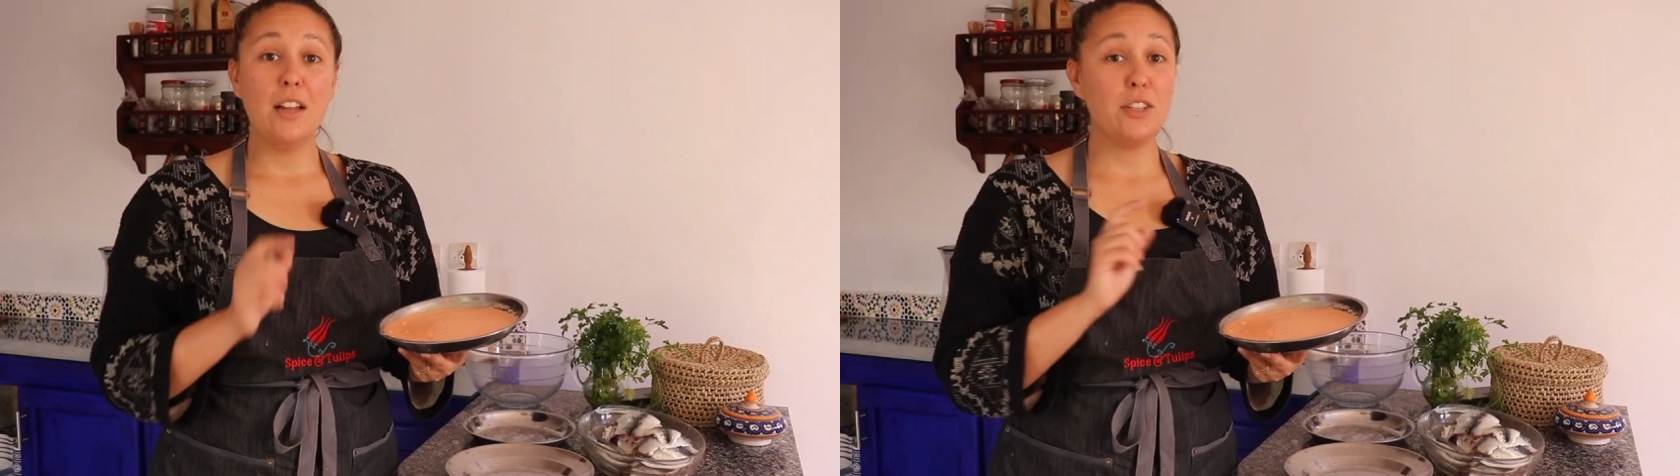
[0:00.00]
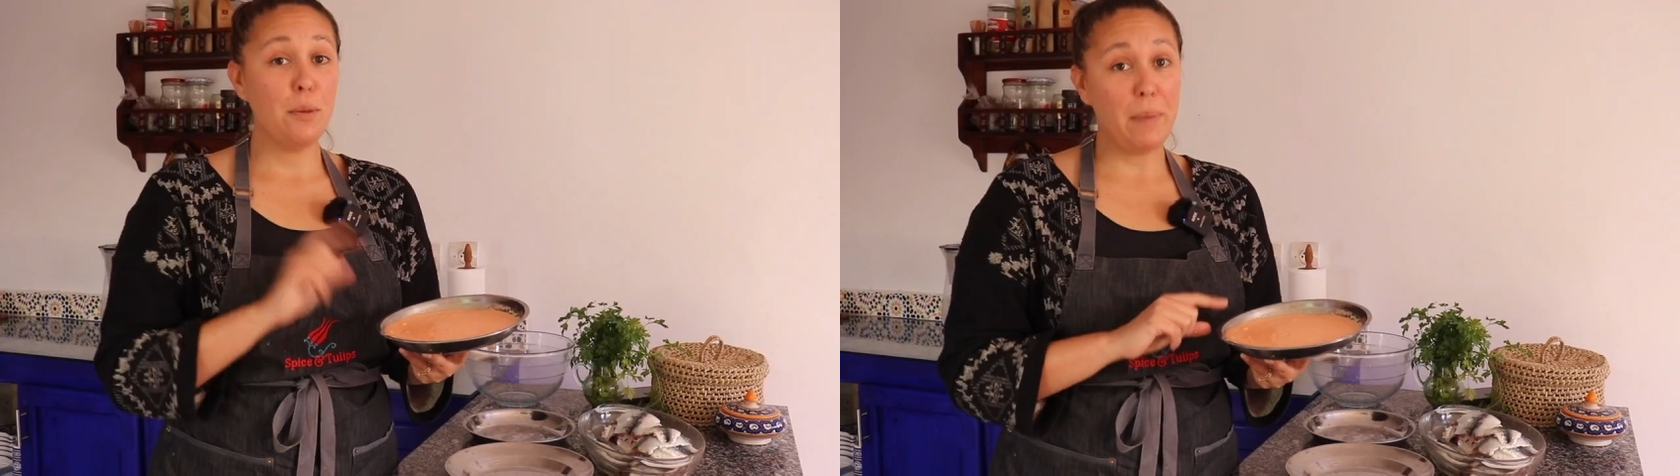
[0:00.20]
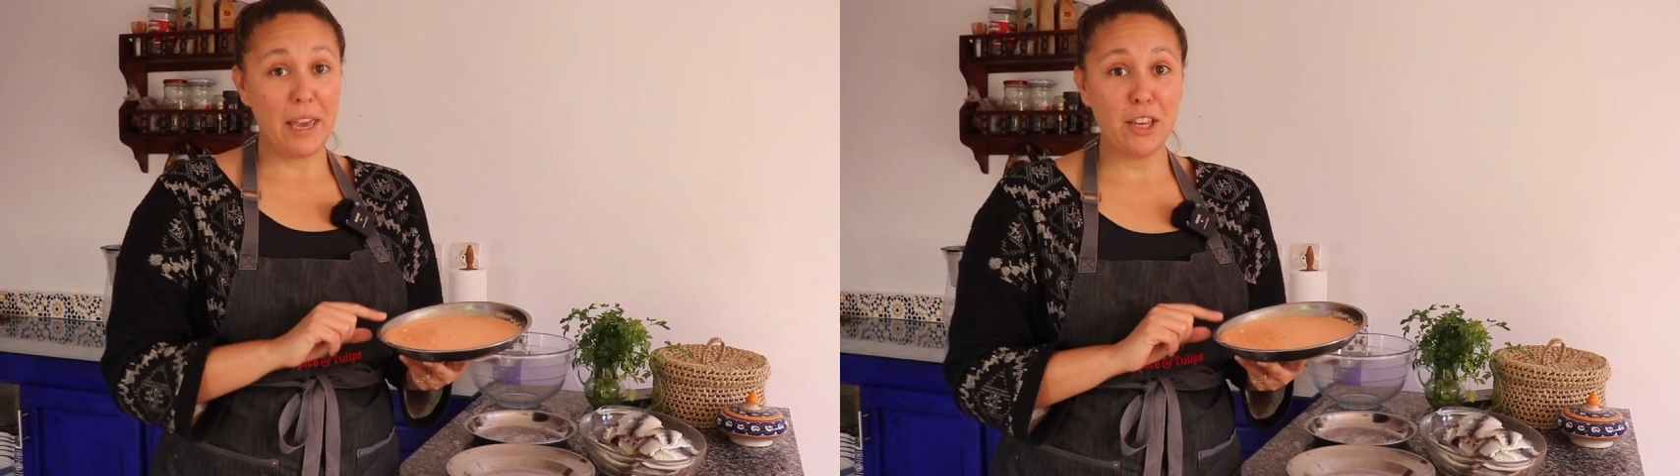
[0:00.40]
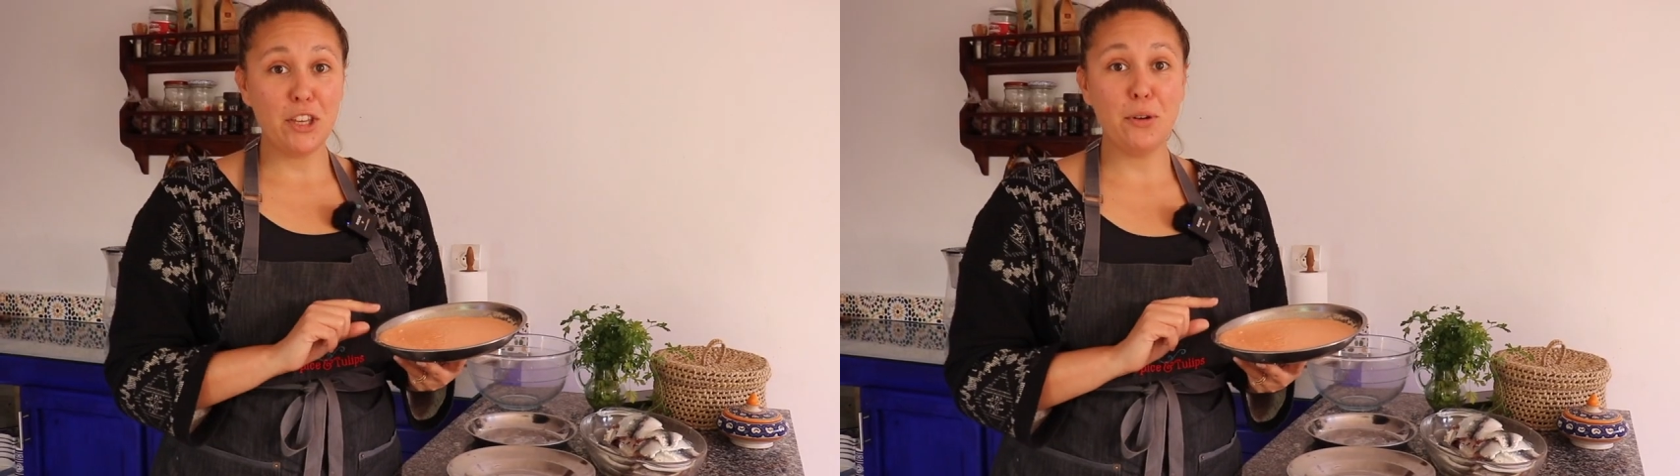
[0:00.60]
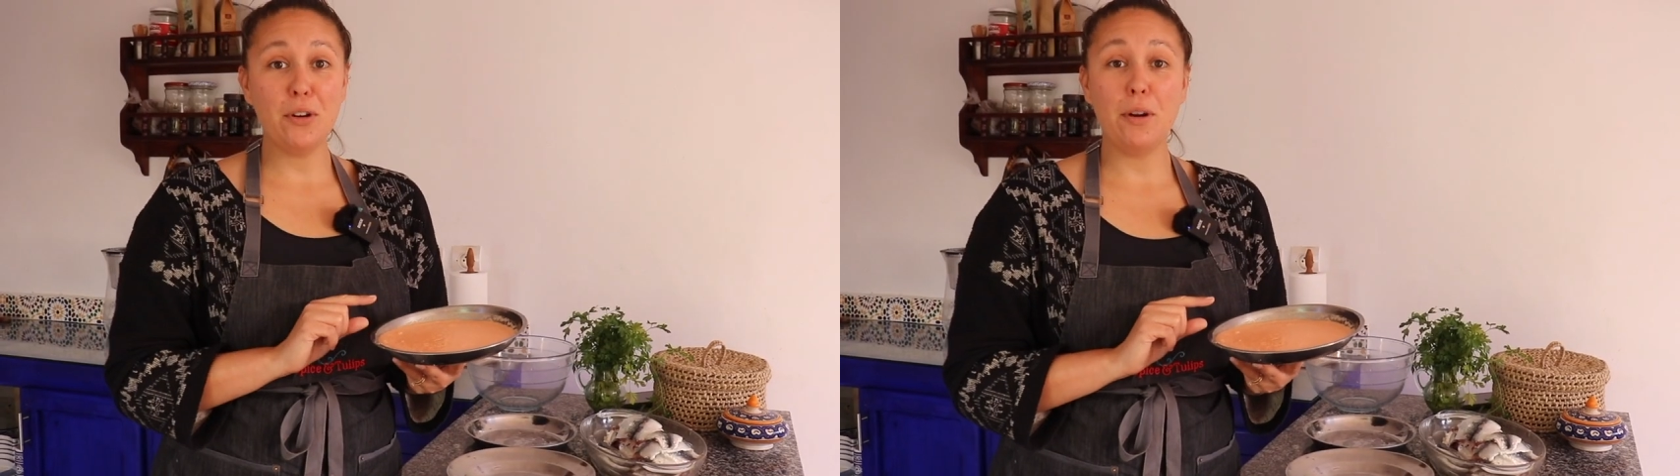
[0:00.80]
To
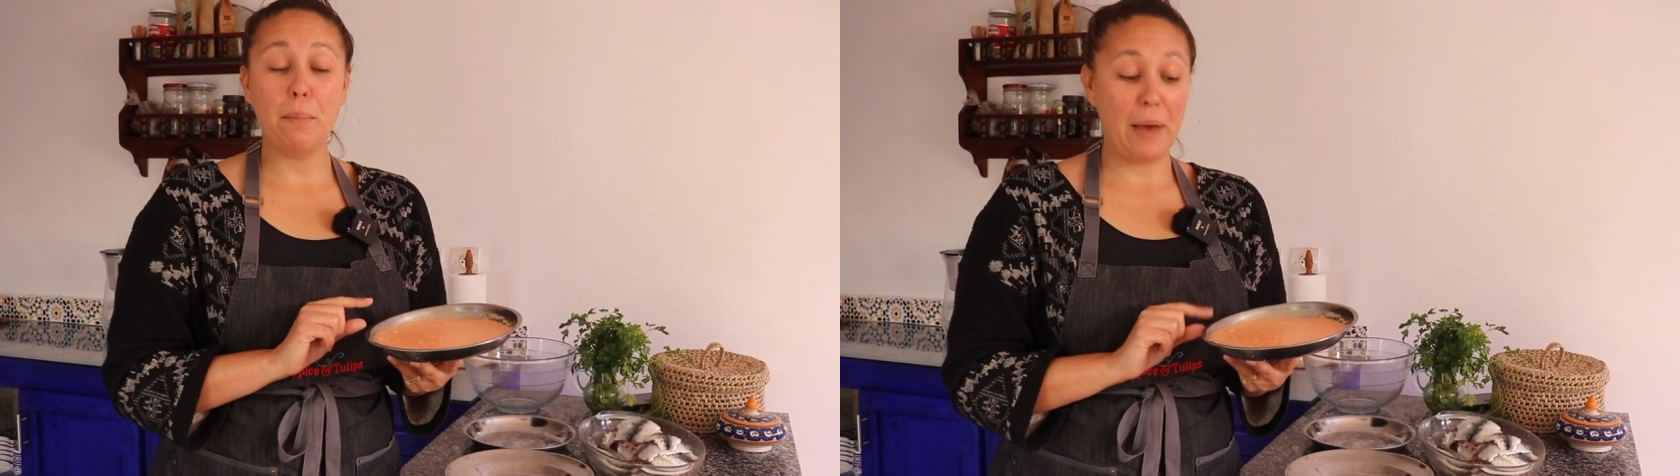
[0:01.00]
make your